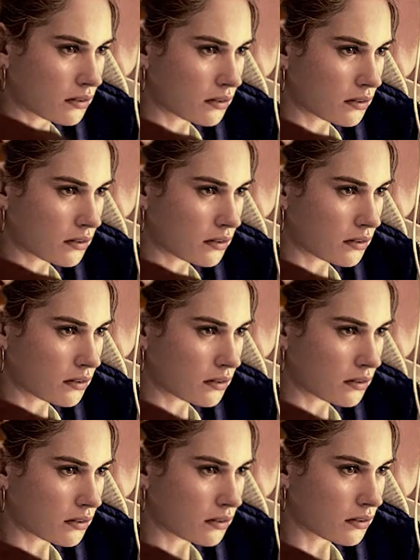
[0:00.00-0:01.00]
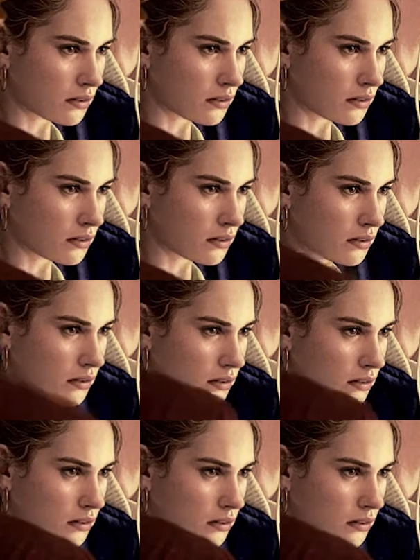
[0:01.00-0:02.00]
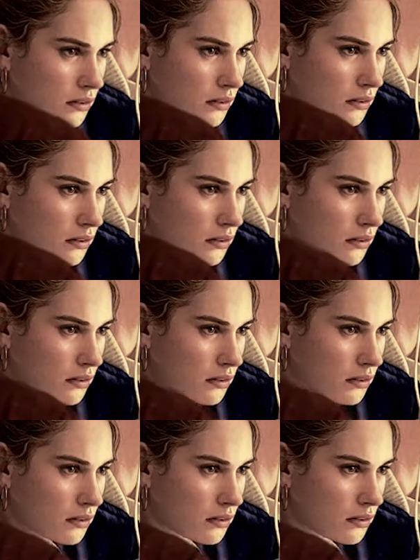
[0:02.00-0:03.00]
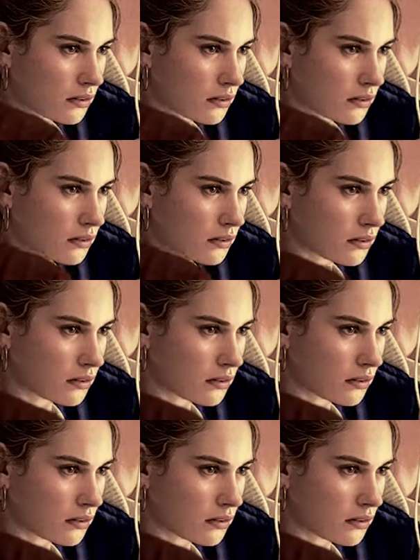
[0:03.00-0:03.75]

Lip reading: (silent)